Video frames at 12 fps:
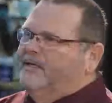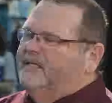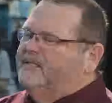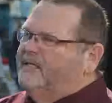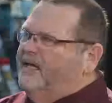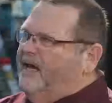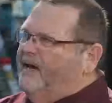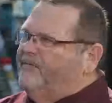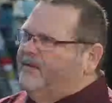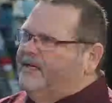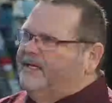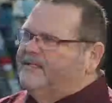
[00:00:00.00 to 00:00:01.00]
they see half
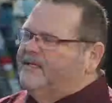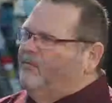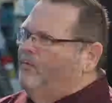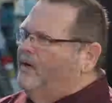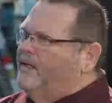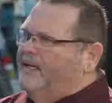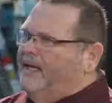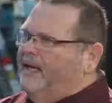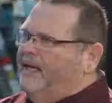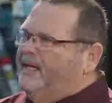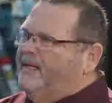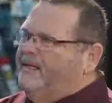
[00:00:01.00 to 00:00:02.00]
the kids on one
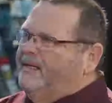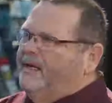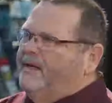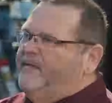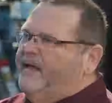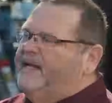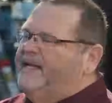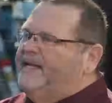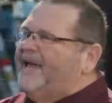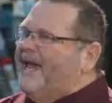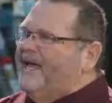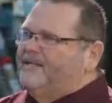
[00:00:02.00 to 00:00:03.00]
day, and they
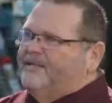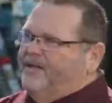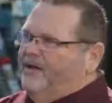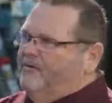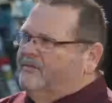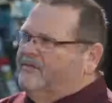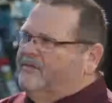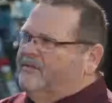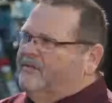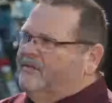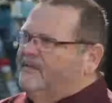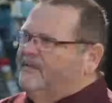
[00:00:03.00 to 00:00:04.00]
need antidotes
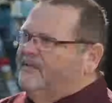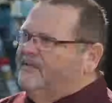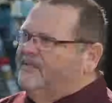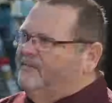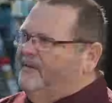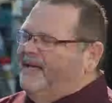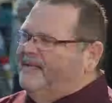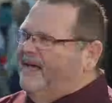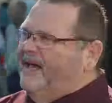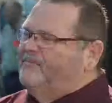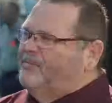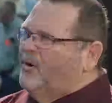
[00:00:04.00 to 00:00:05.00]
to make
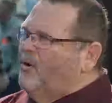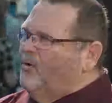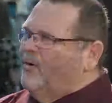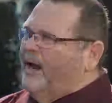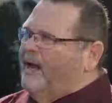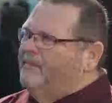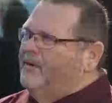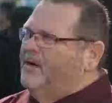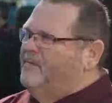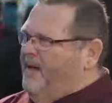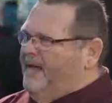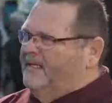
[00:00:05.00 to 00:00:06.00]
that program
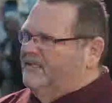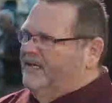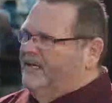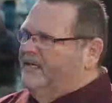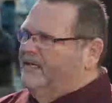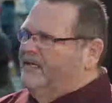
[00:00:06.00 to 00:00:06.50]
amazing.